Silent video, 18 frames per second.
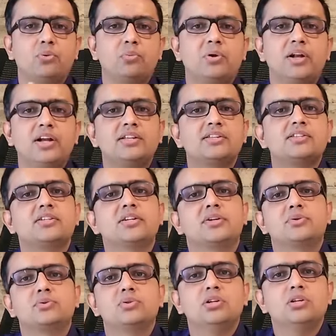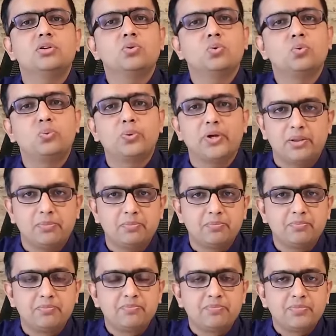accumulates into the
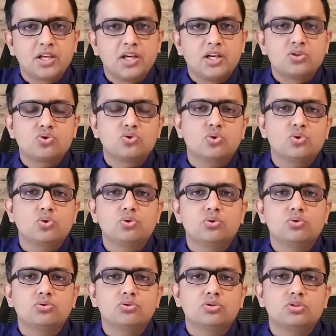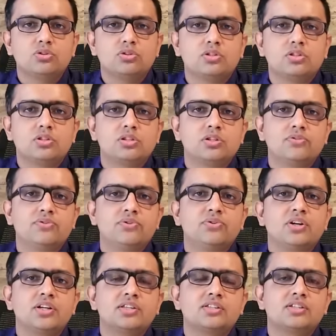vein. So if
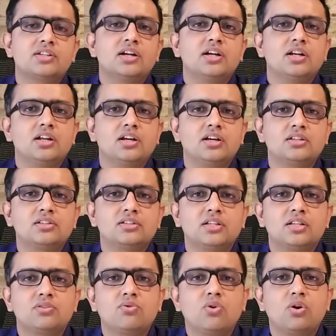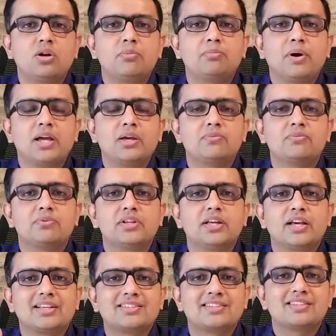you consider a thin walled pipe
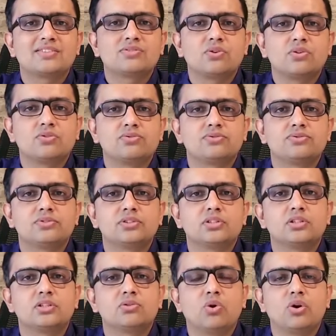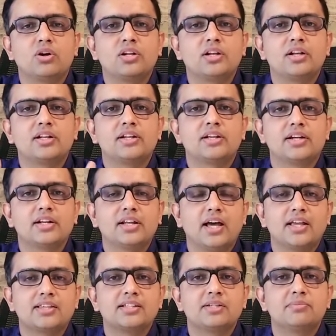with excess of water in
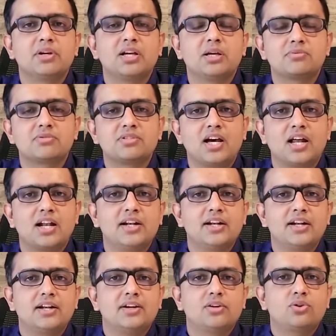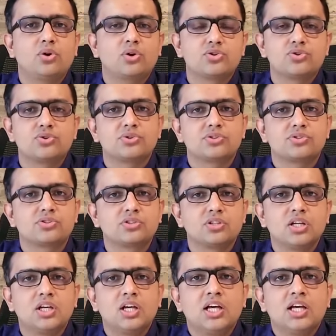it, as it becomes dilated and
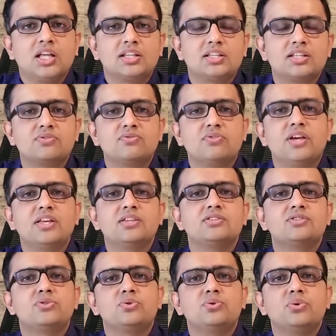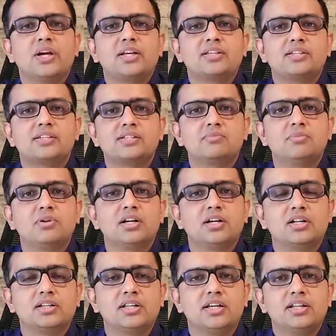tortuous, these veins, due to excess
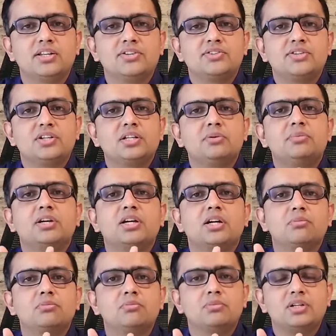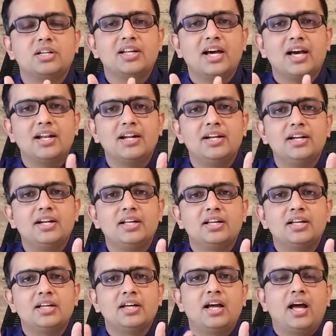blood, they initially become
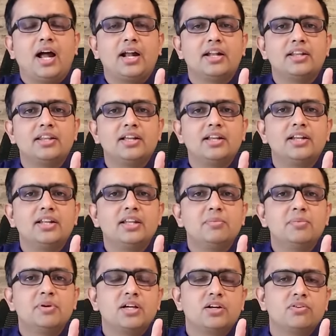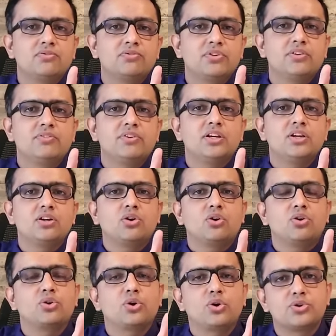dilated and then they become wavy
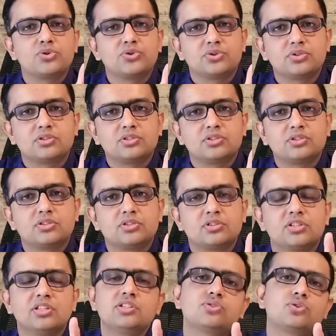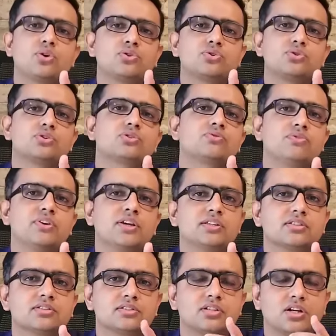or tortuous. These tortuous
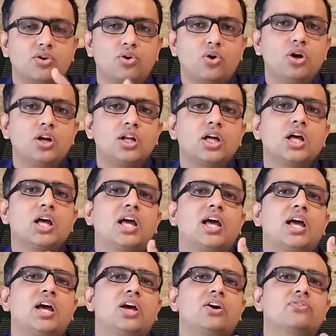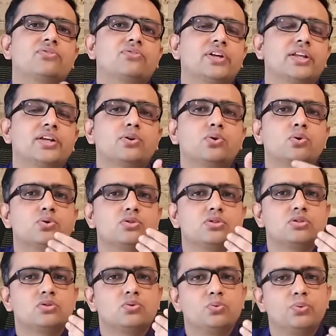veins are called
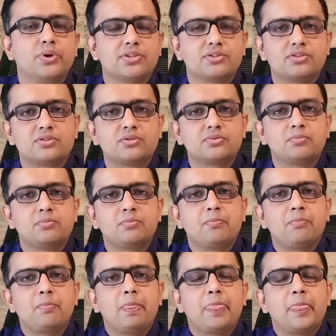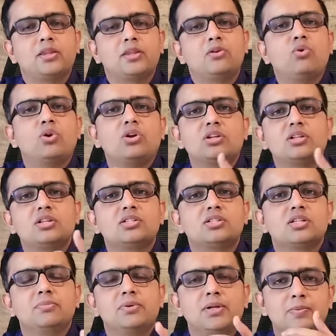varicose veins. Now what are the
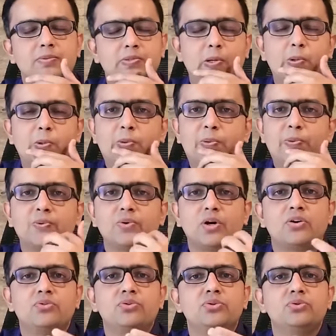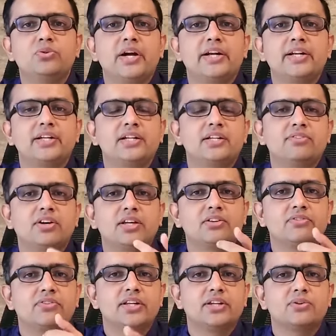symptoms? How do you
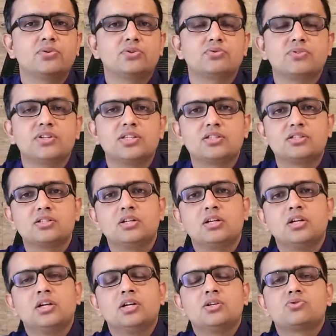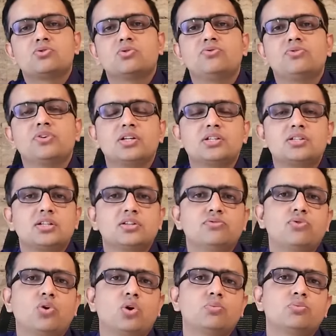identify the varicose veins? So first
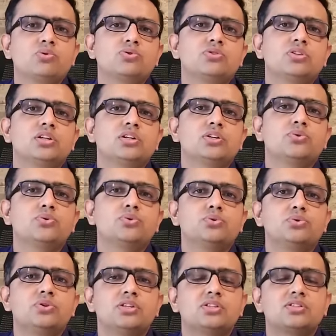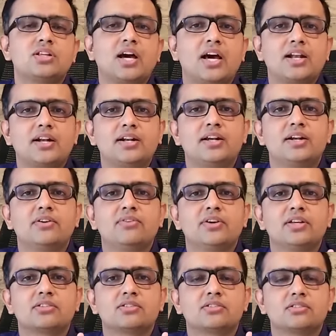and foremost thing, due to these
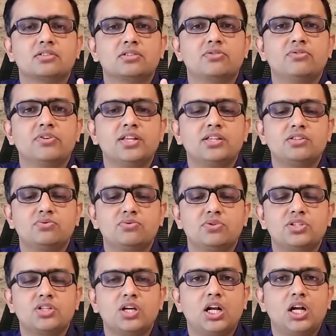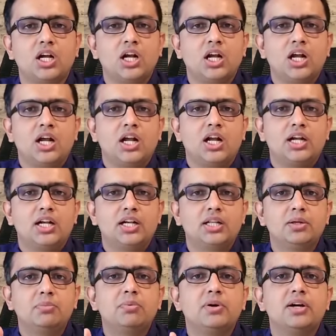dilated veins, the veins which are
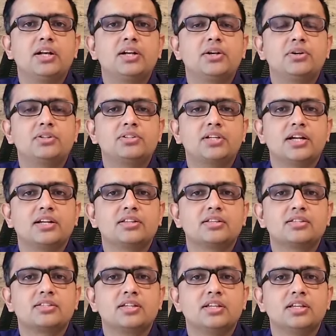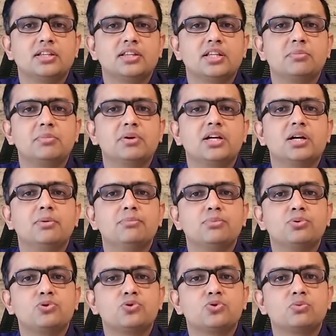deeper inside the skin, they
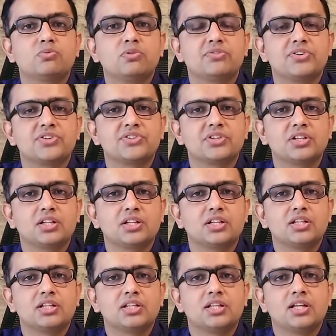become superficial